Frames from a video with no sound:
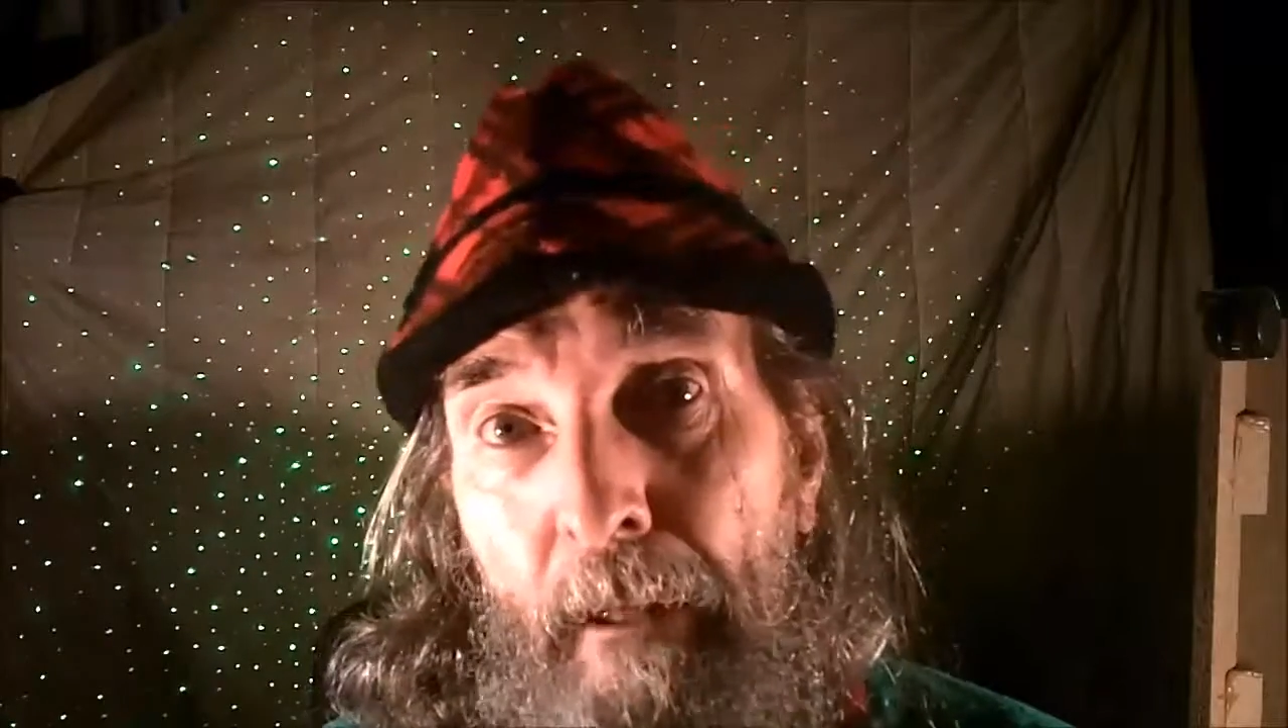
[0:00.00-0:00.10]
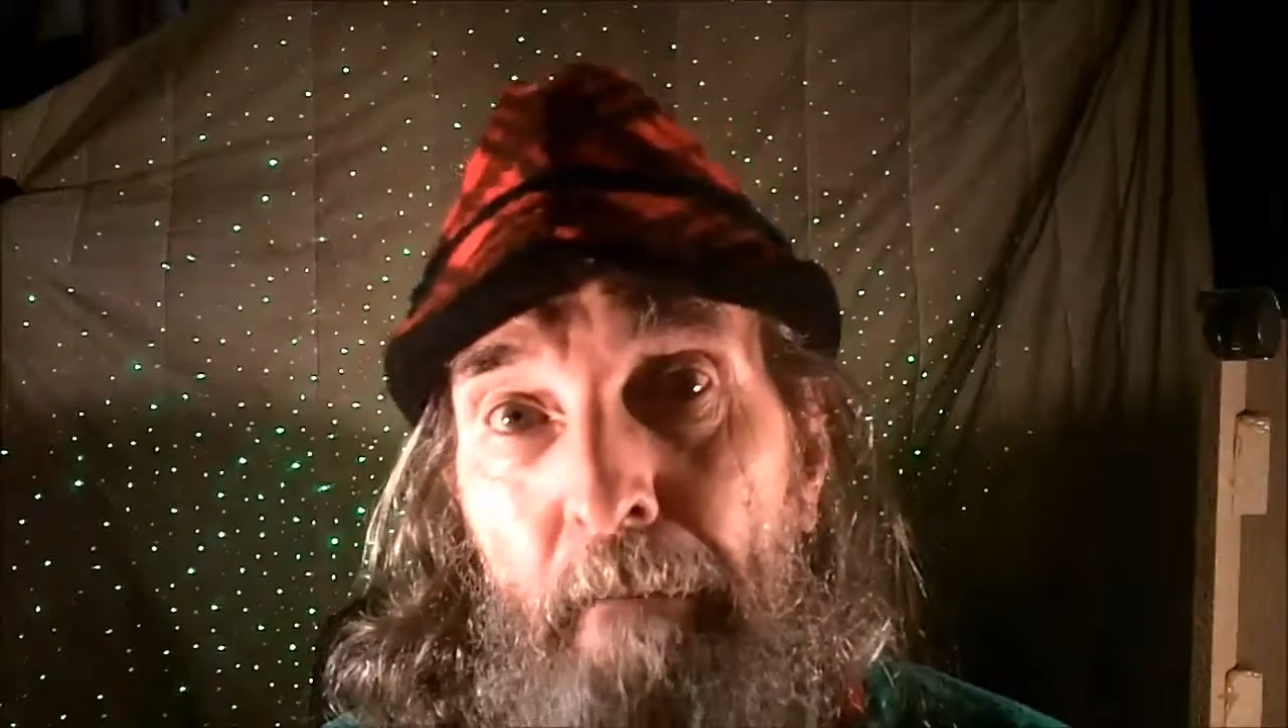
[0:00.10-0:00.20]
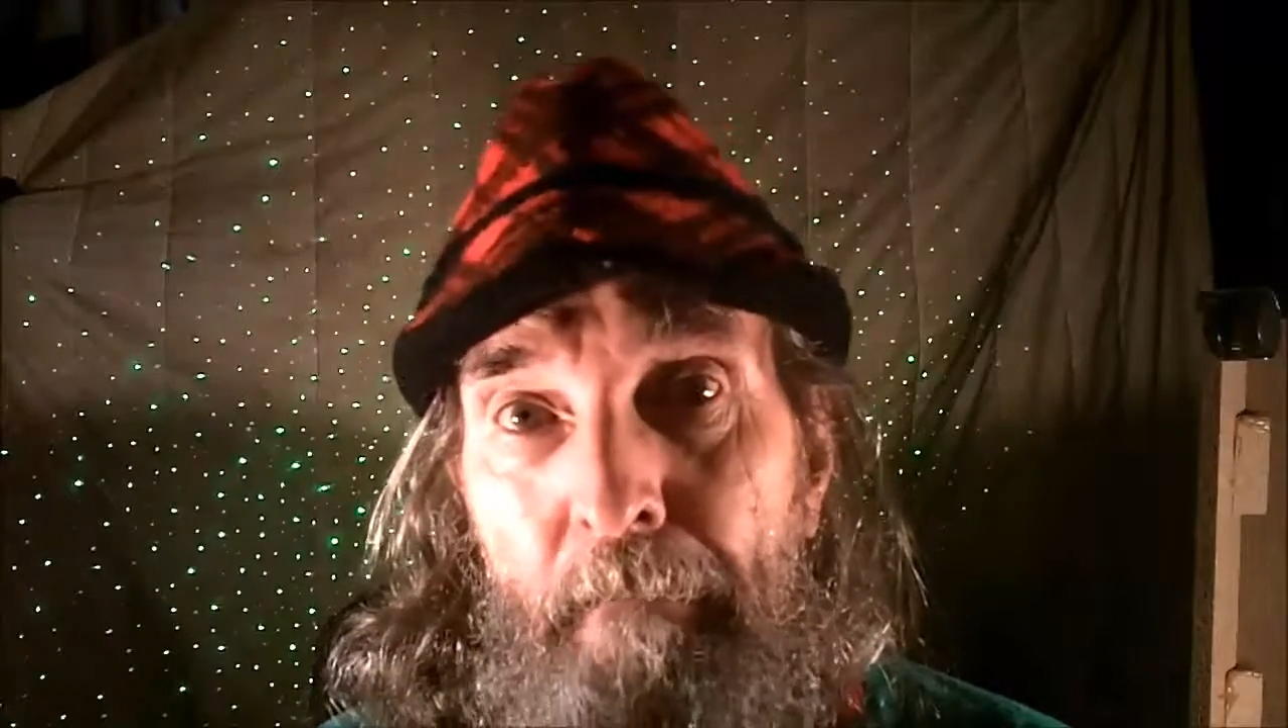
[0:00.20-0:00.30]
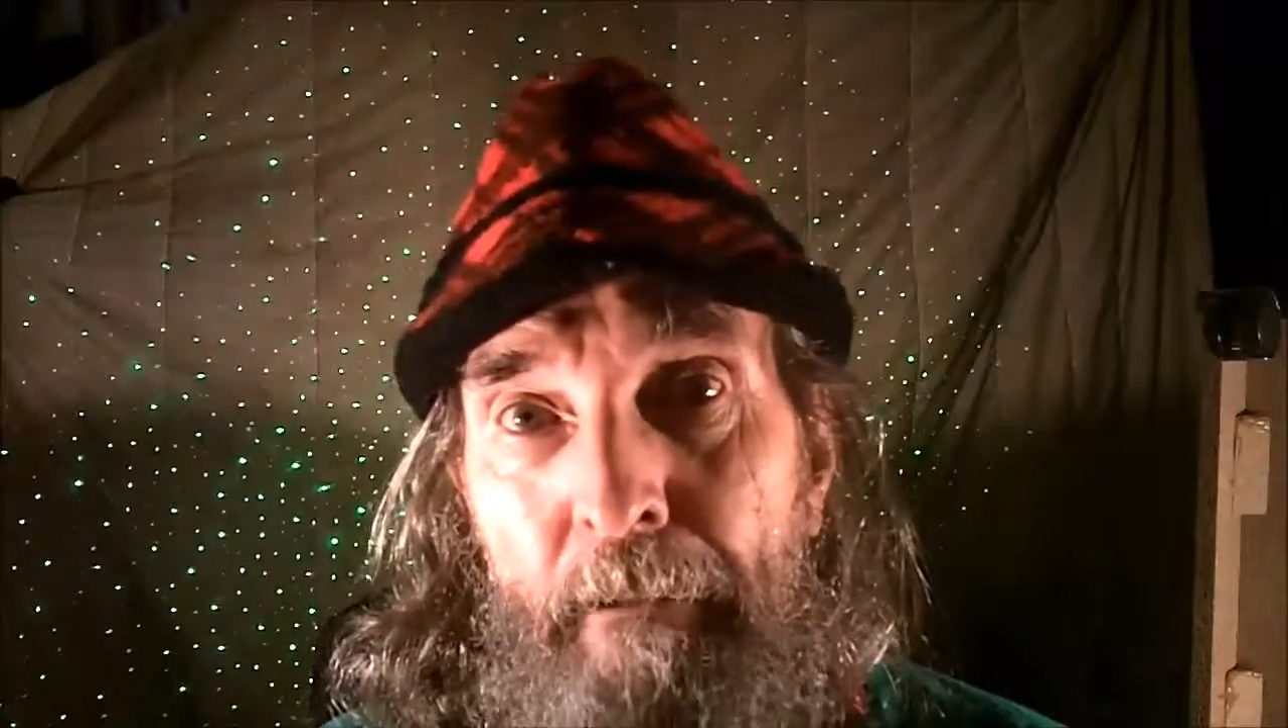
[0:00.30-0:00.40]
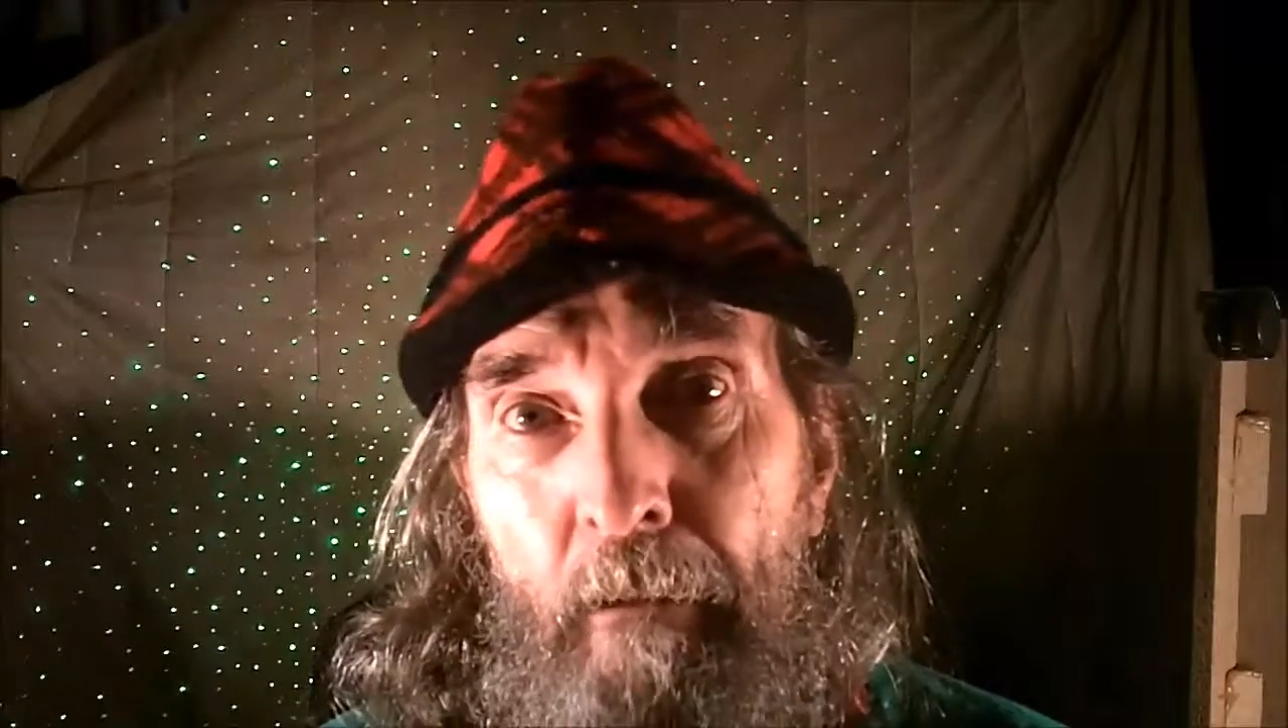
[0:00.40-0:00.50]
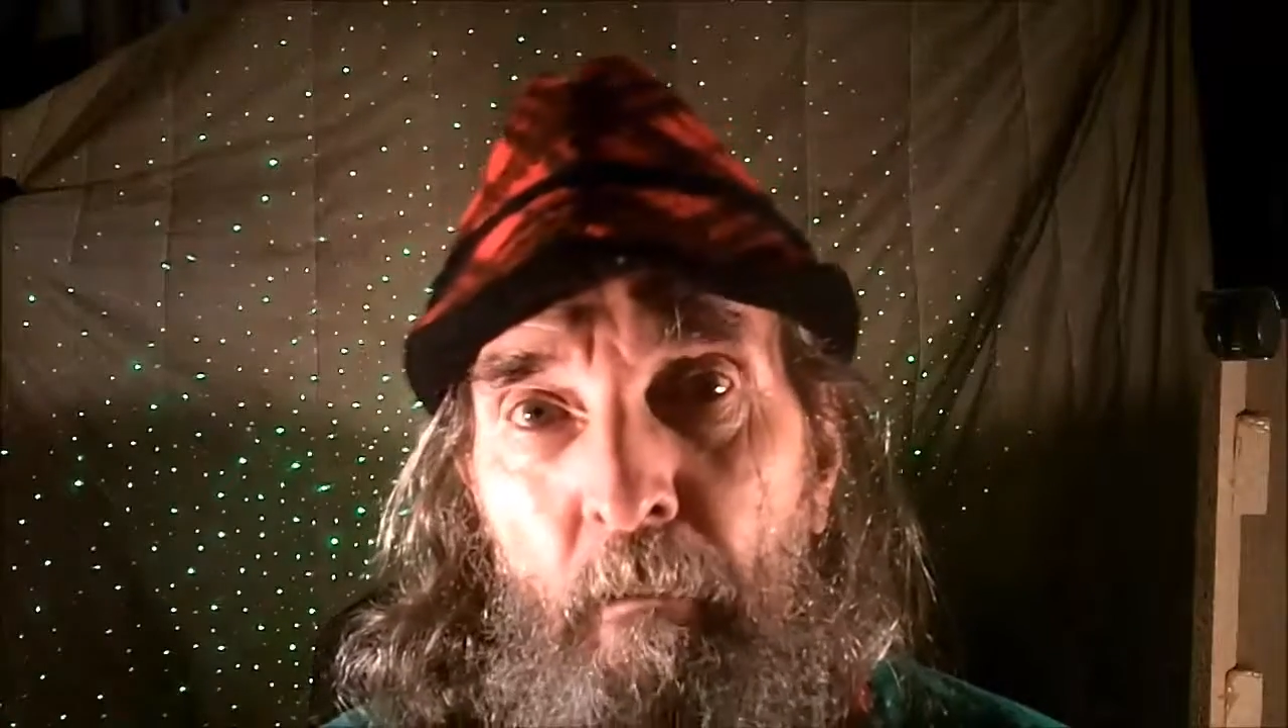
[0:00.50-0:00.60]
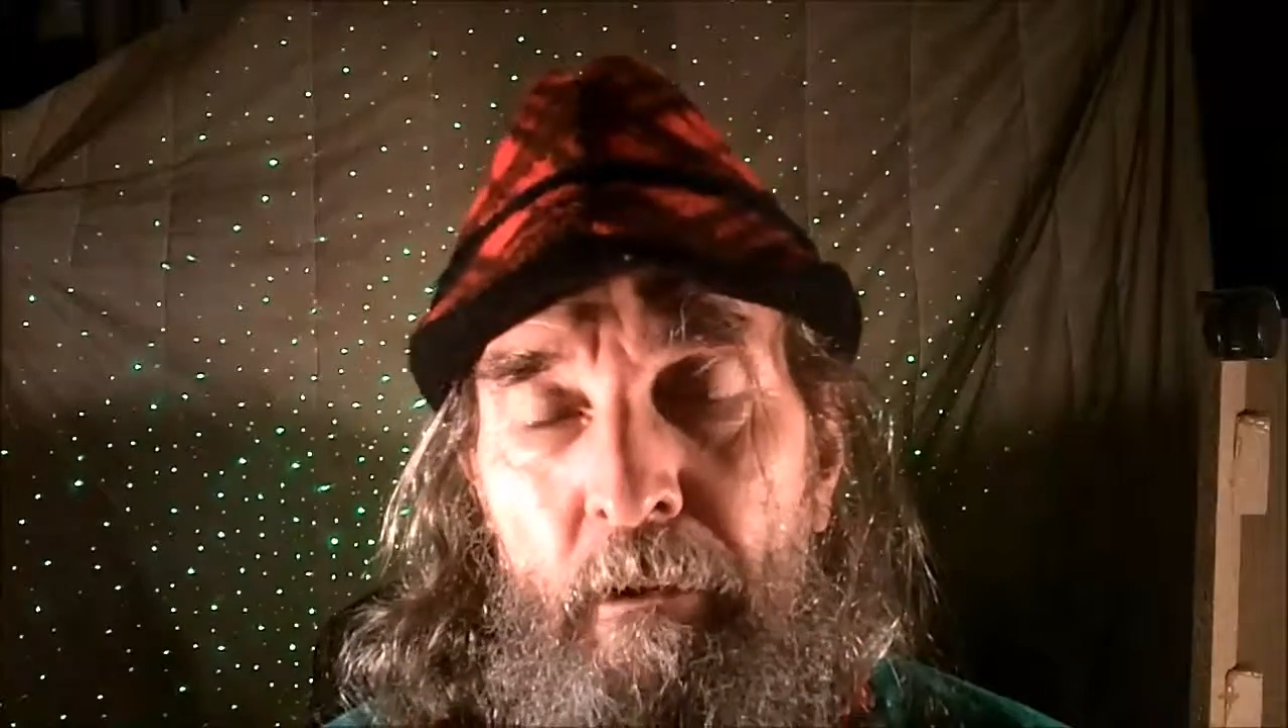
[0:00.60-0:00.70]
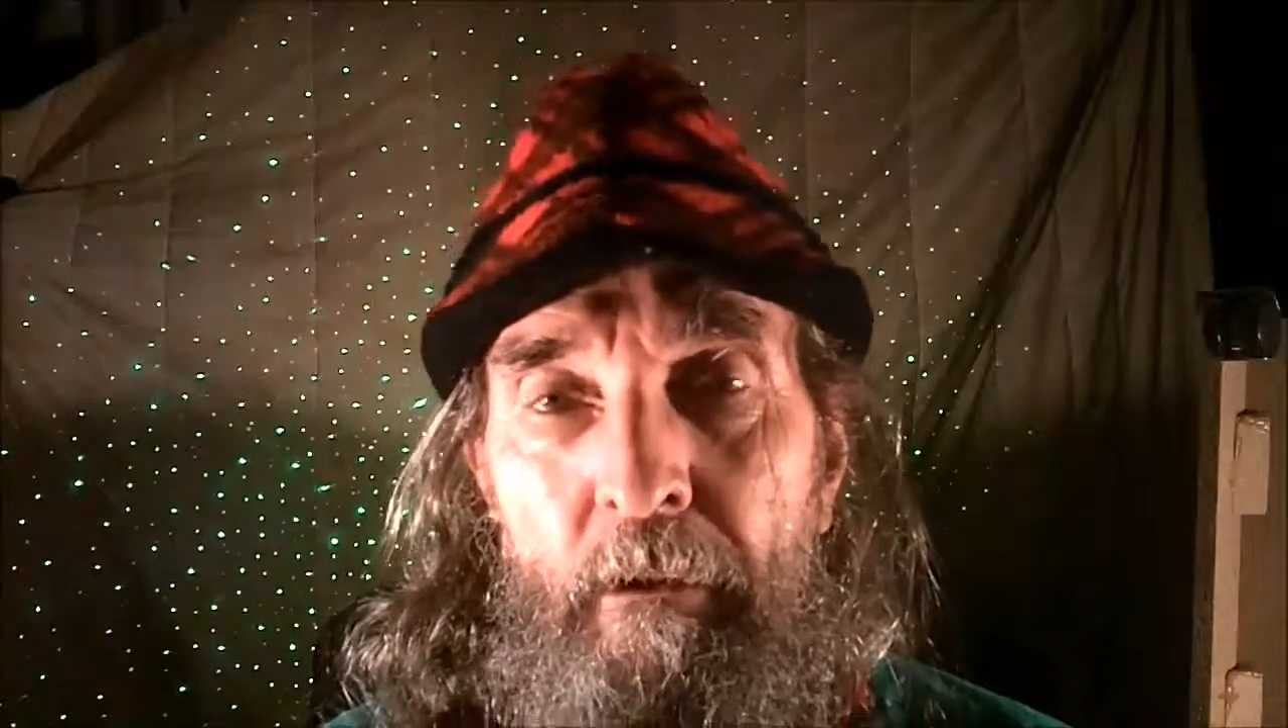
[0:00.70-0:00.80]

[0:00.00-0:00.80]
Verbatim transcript: a dollar there,